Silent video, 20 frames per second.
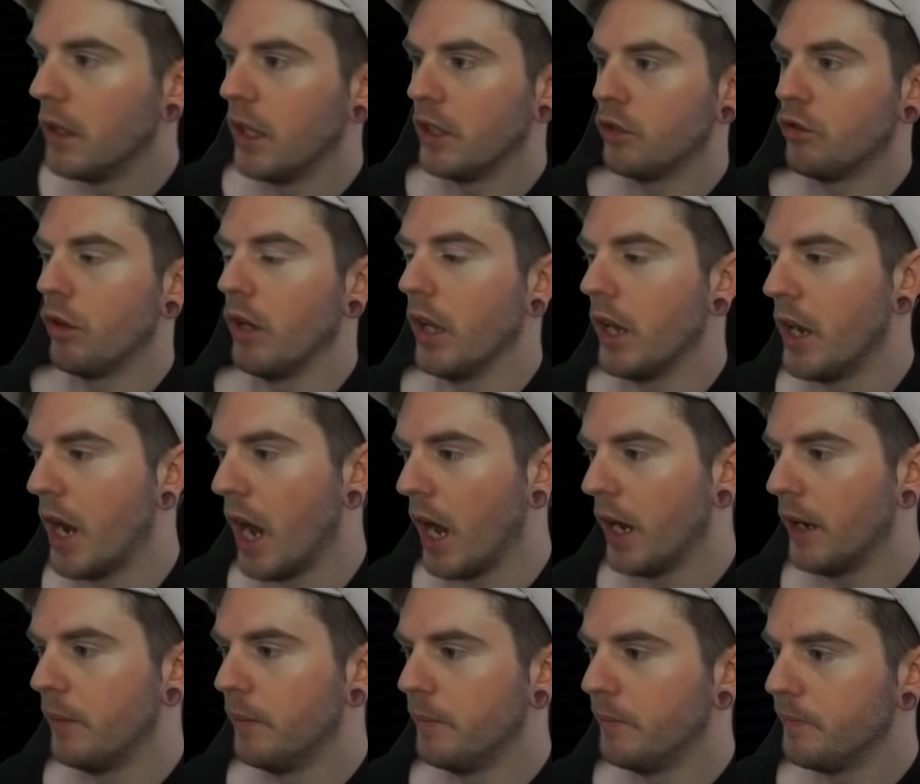let's drill a
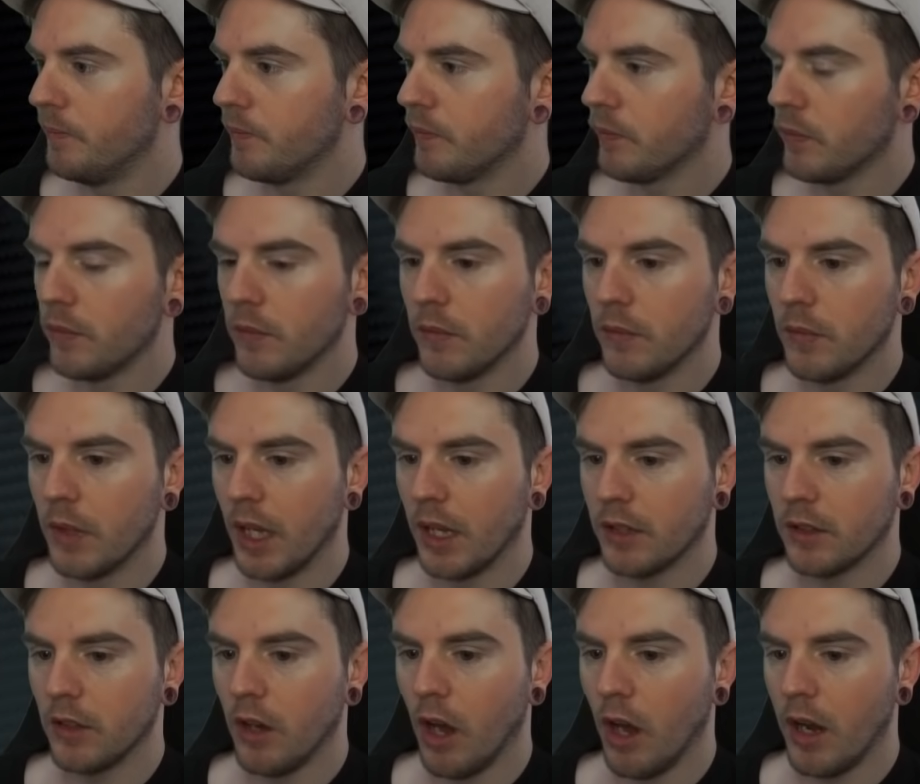9.
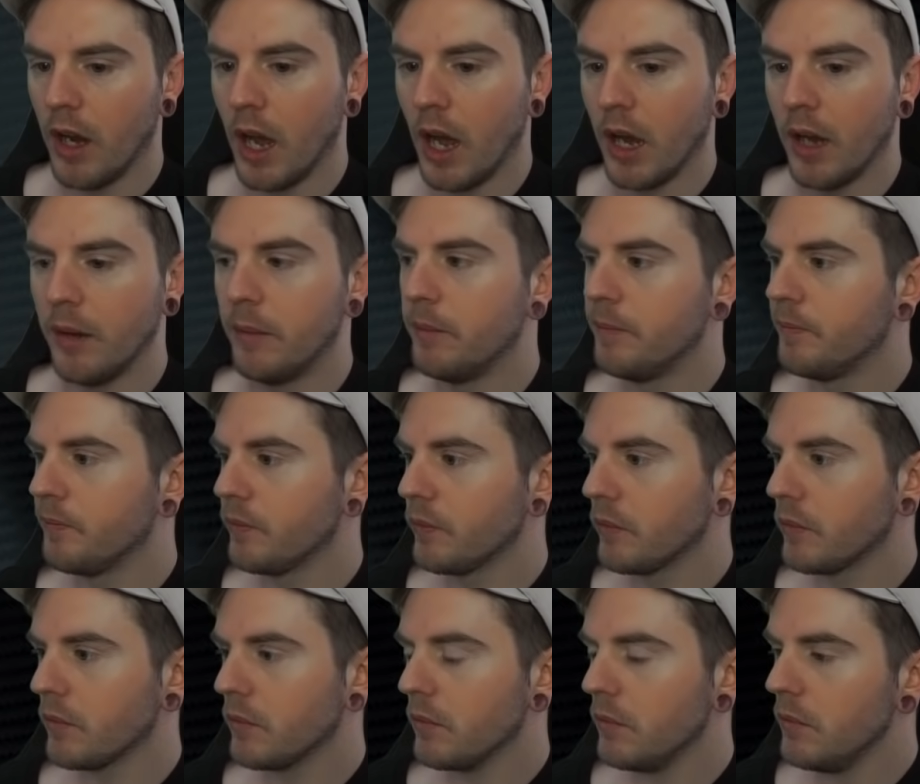That's not a 9.
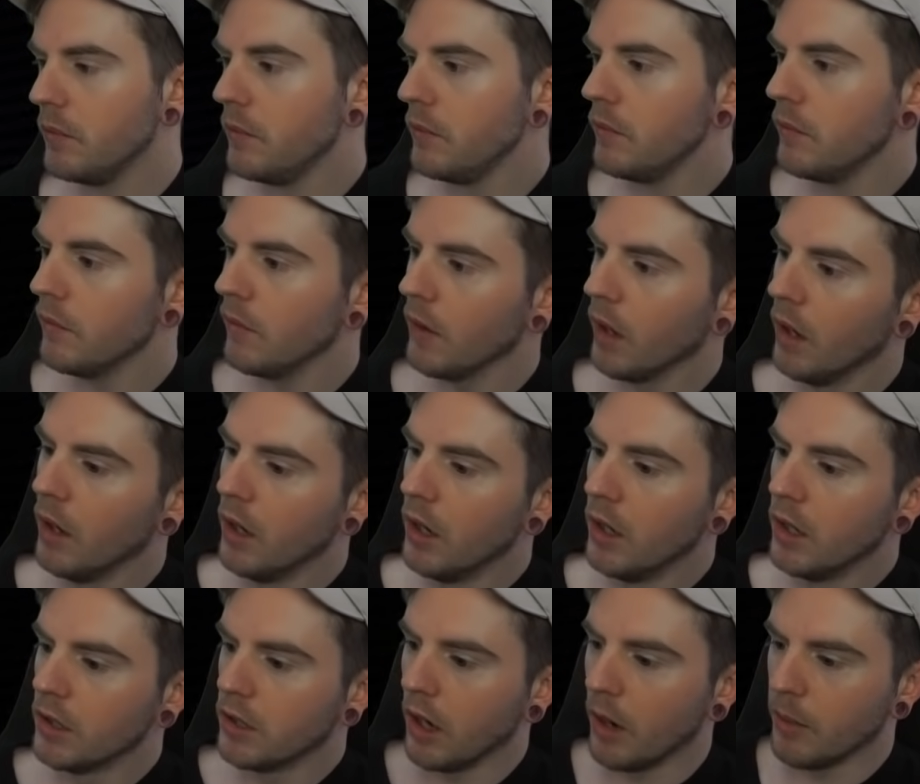
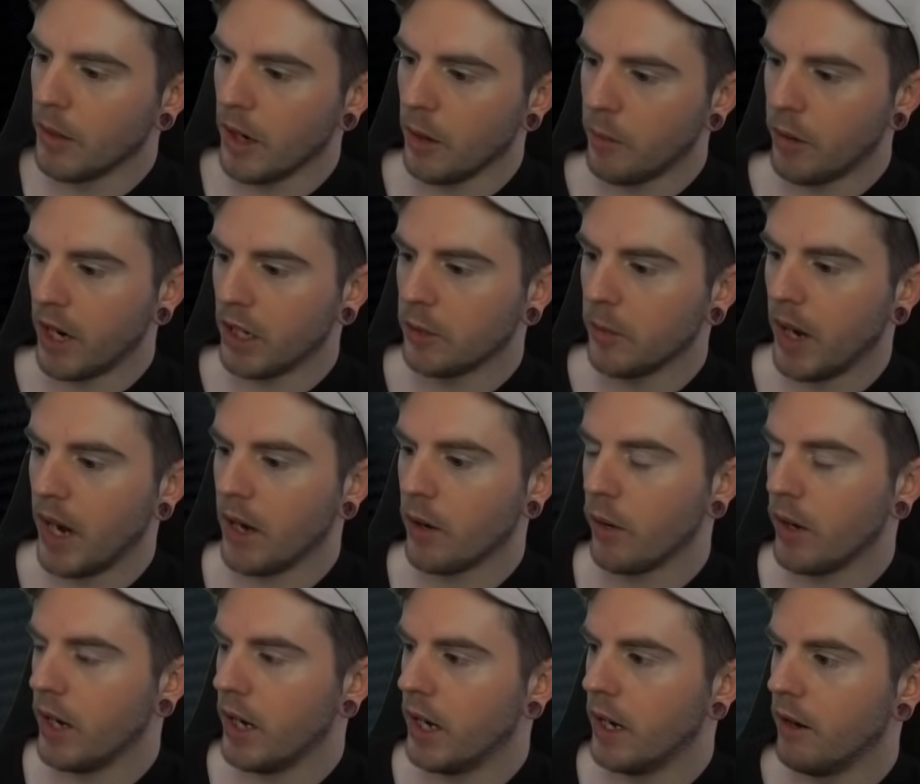So I'm going to press my
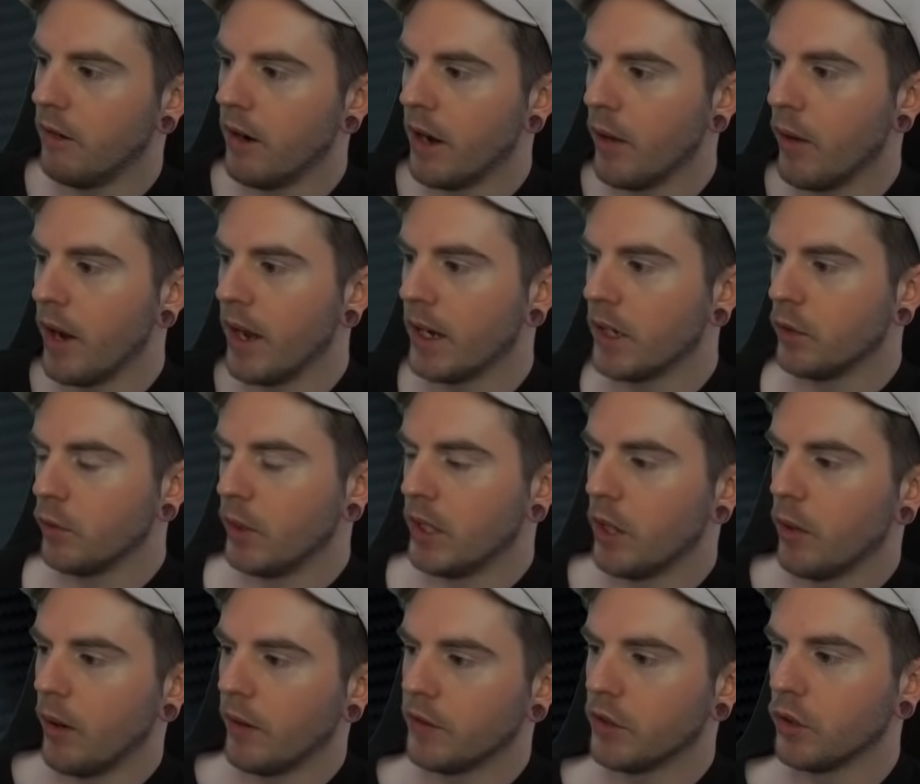equity here anyway, because we
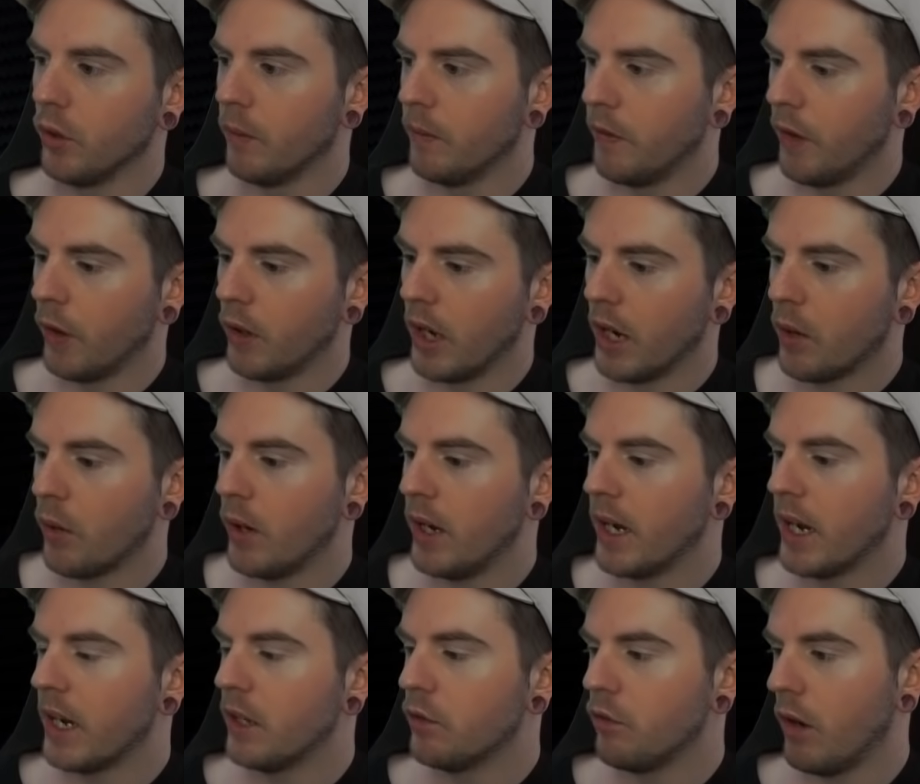do have some fold
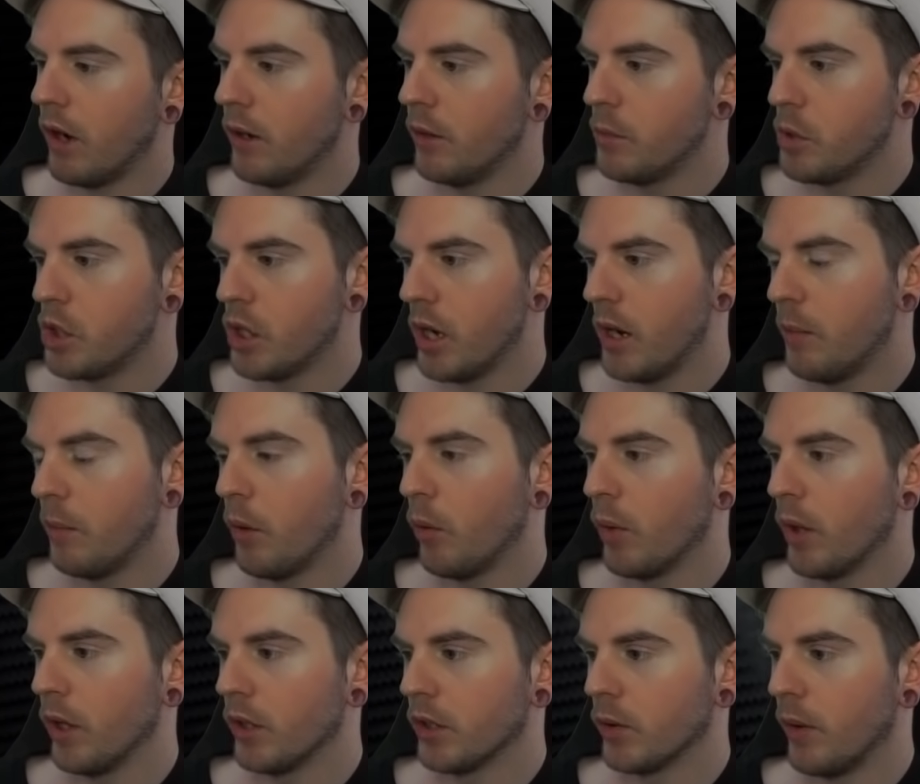equity against random shit,
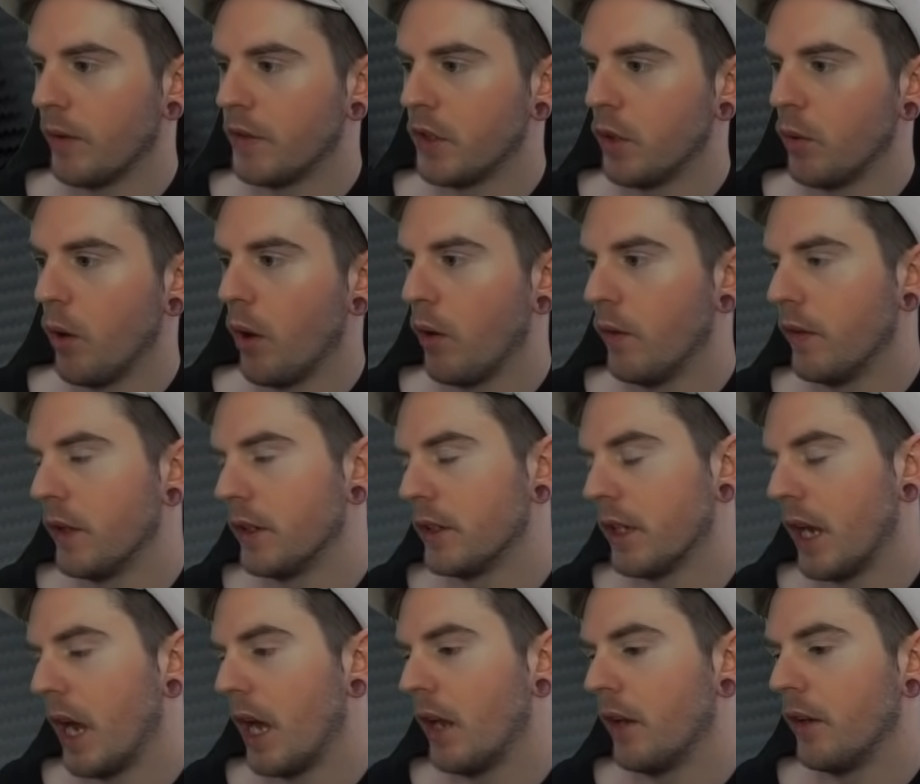but we also have 2
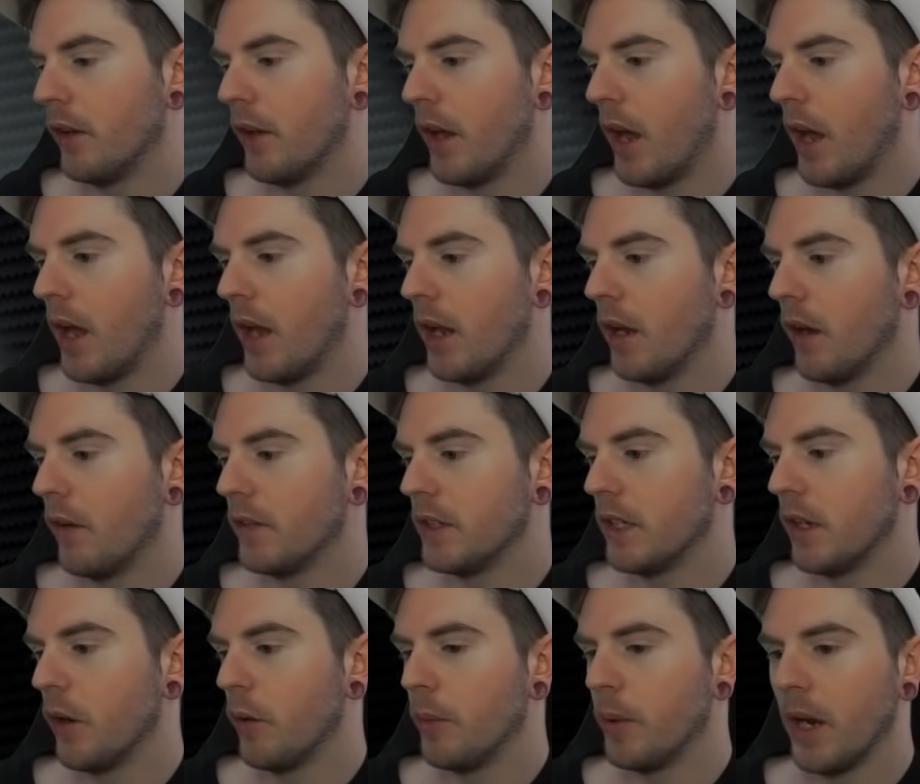overs and a,
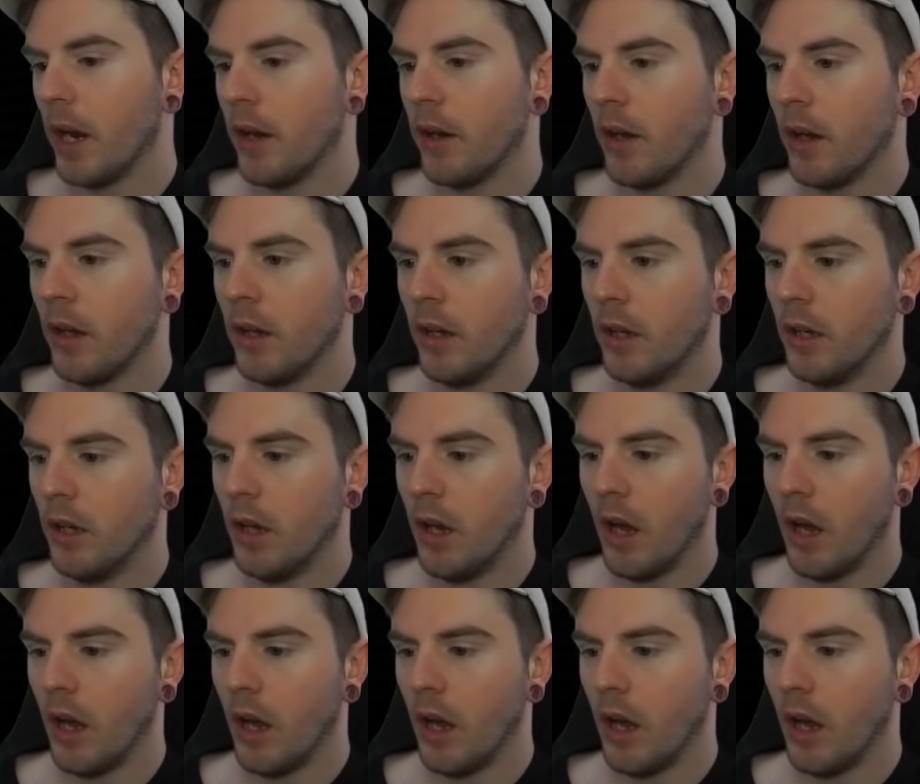obviously, open-ender.